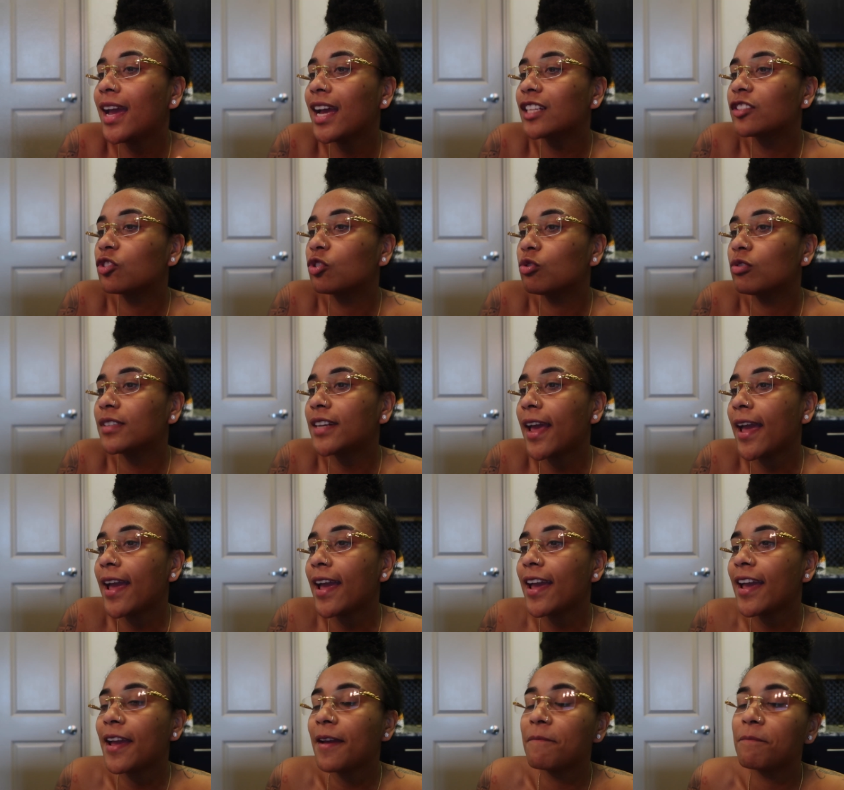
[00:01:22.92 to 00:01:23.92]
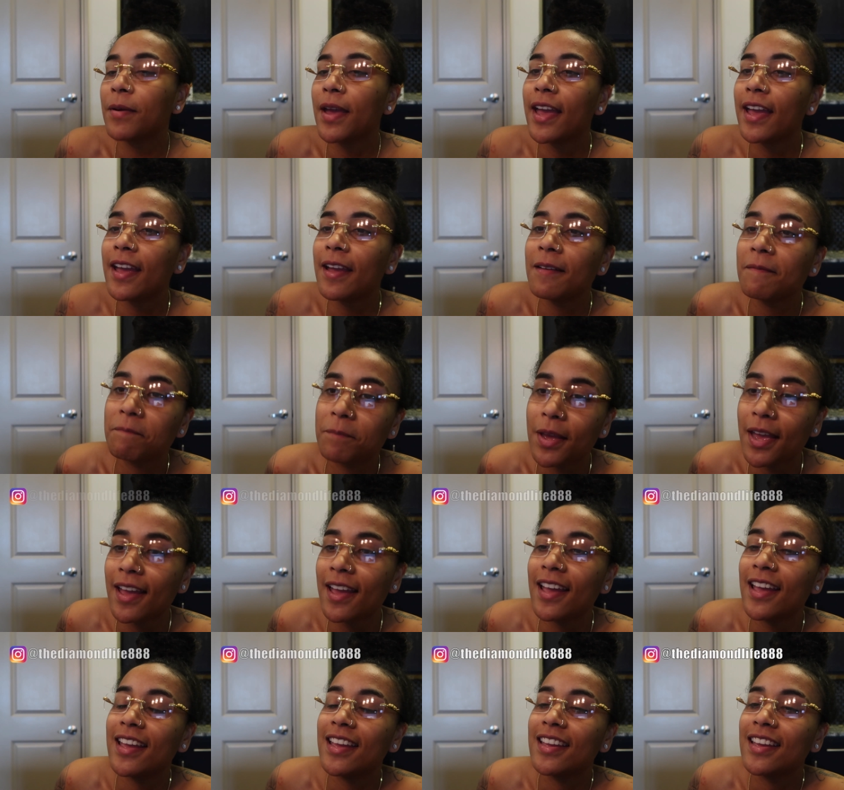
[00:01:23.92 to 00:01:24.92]
And today,
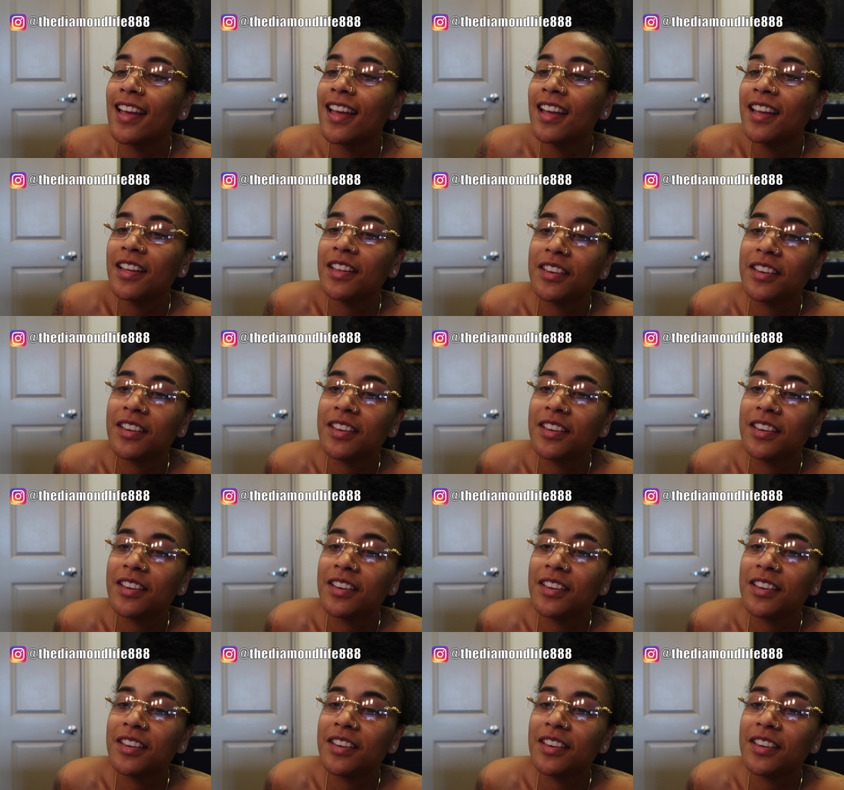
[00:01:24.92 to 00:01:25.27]
baby